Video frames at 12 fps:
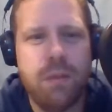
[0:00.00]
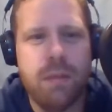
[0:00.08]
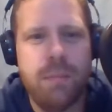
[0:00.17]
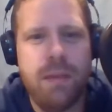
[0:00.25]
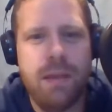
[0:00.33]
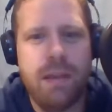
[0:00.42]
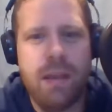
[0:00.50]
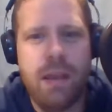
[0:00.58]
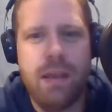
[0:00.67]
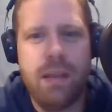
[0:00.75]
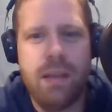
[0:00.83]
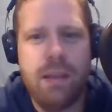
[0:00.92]
I
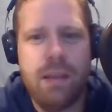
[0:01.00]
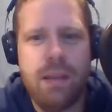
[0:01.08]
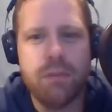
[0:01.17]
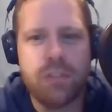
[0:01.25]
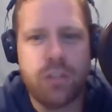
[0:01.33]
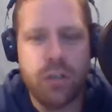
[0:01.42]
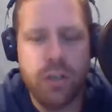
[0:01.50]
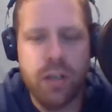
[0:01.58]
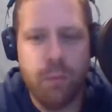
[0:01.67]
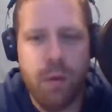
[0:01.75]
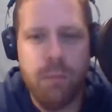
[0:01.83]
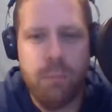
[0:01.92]
mean, he was good at
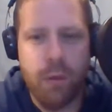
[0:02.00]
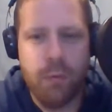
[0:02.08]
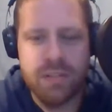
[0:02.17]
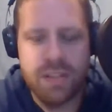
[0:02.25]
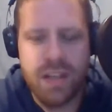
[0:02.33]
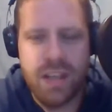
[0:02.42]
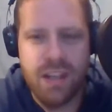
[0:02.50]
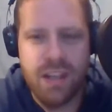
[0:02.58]
one point, wasn't he?